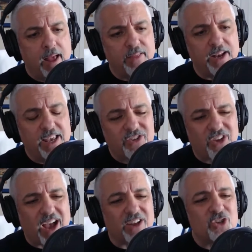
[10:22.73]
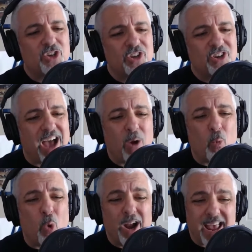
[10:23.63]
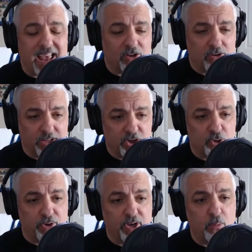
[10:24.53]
that he's got not one ankle injury,